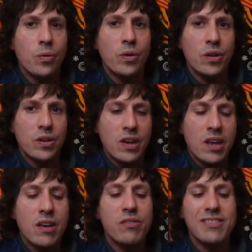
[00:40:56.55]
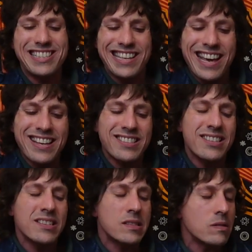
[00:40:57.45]
it never
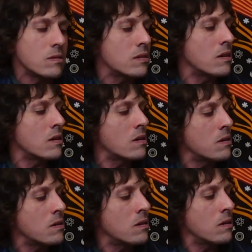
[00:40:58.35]
tasted so good